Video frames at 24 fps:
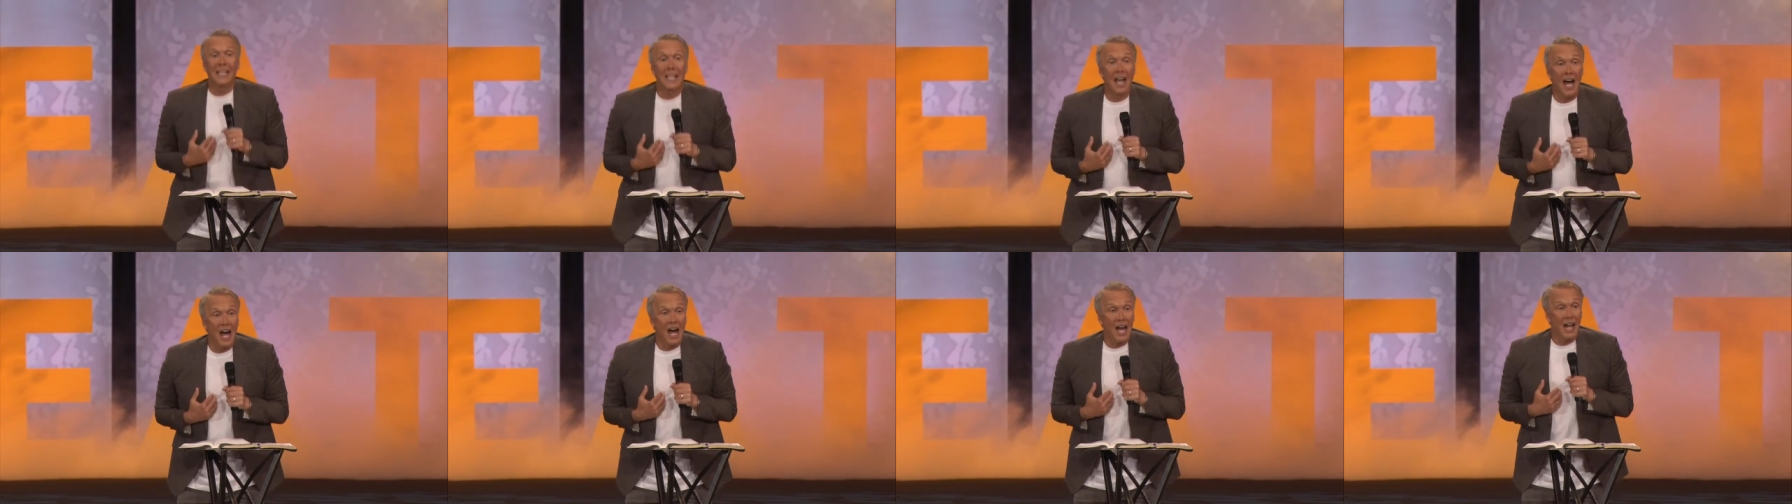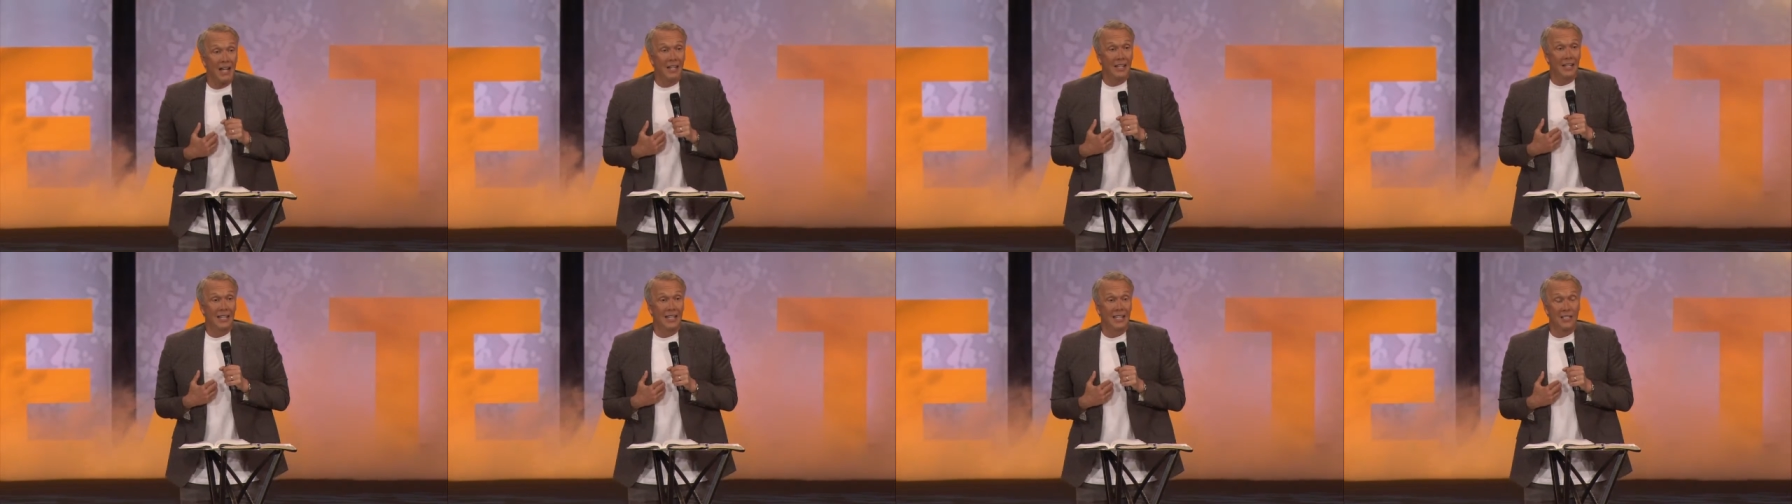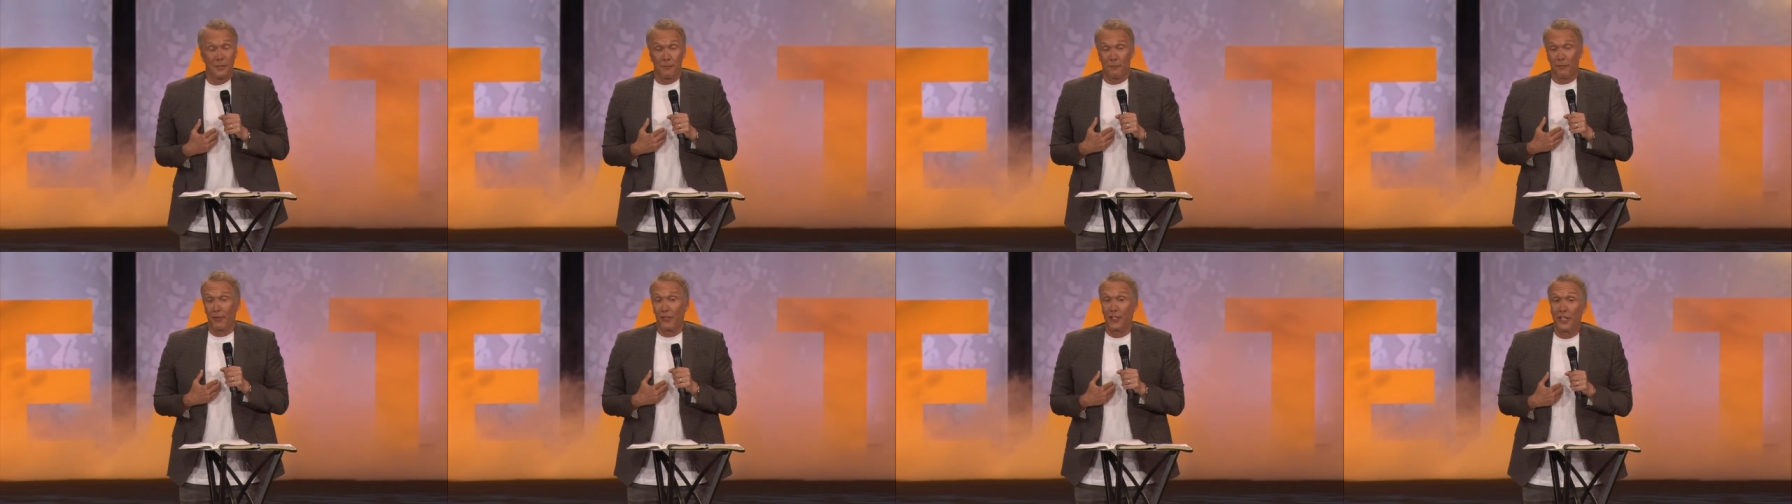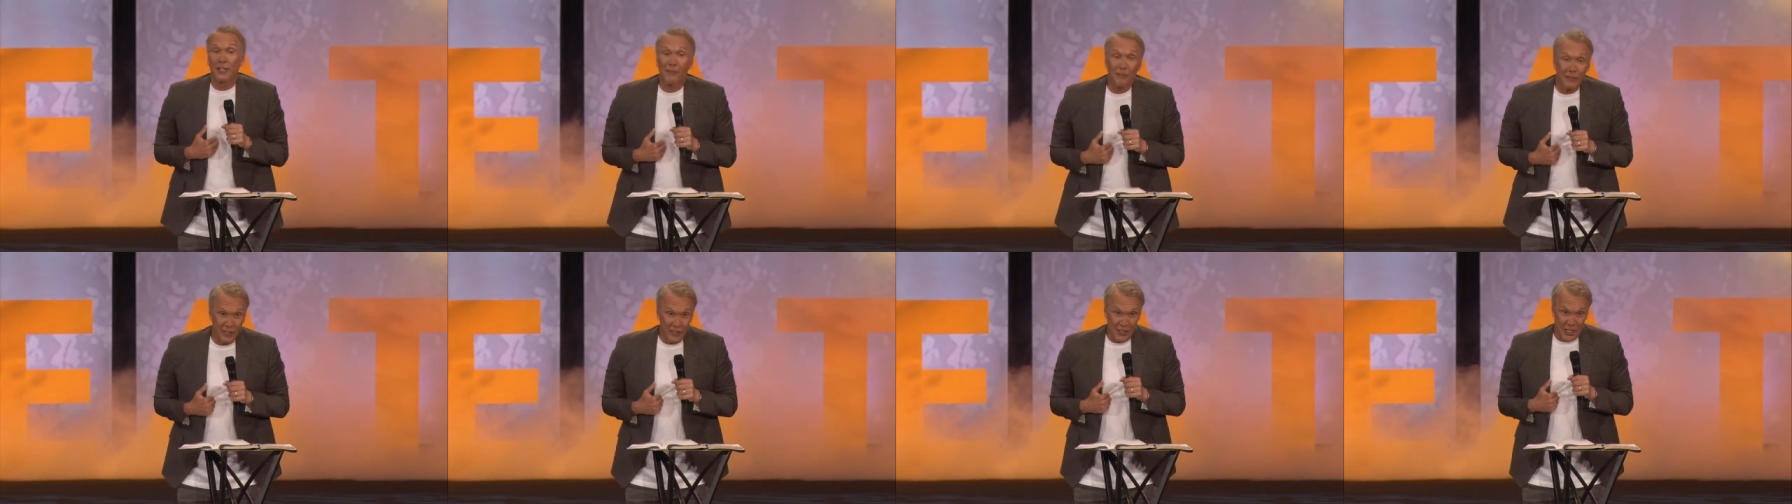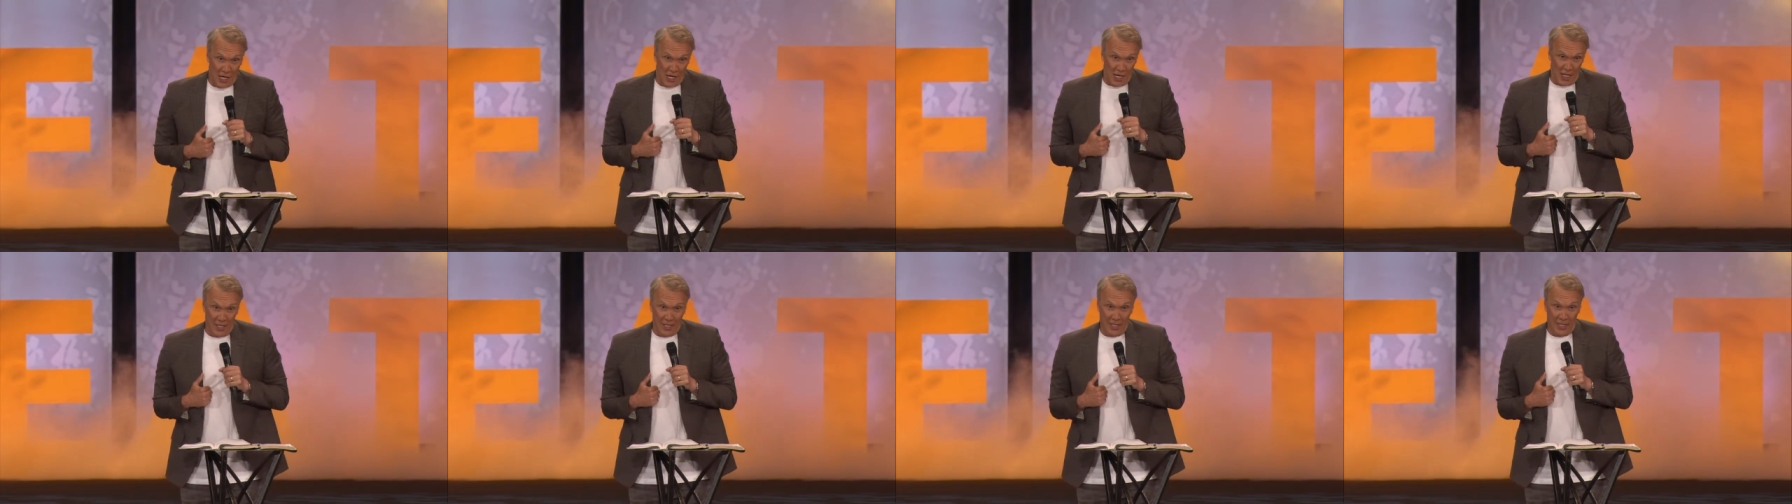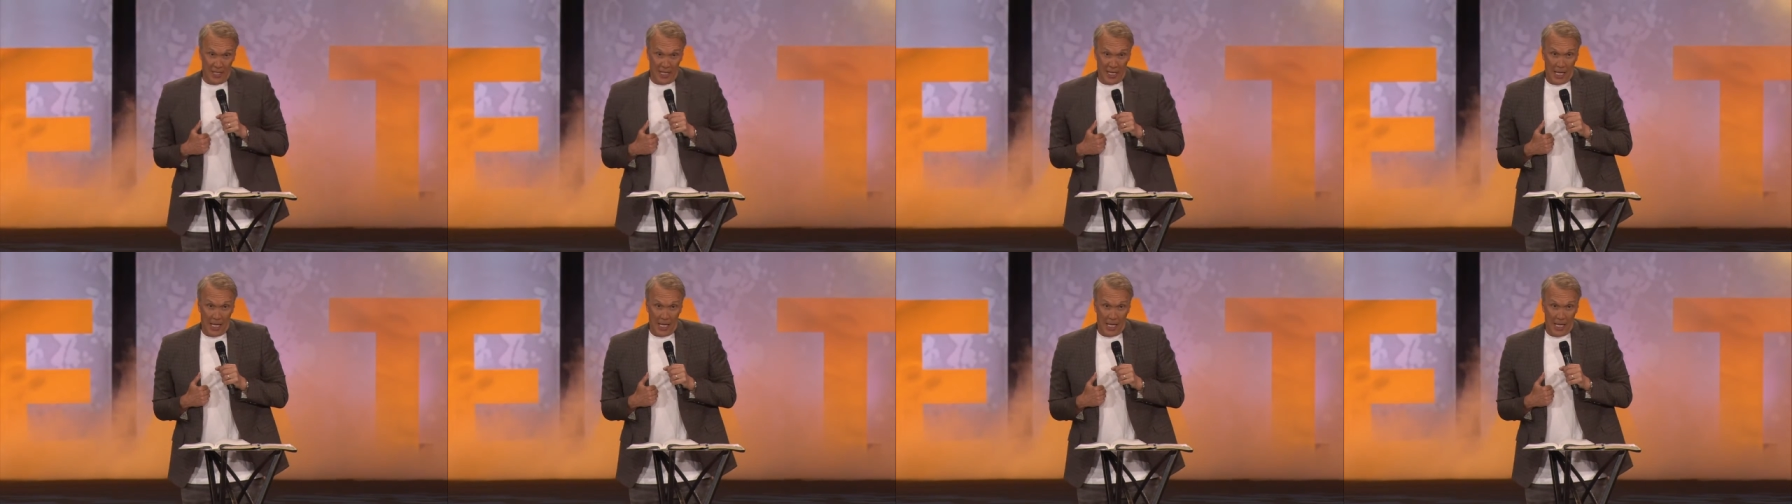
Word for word: God is a forgiving God.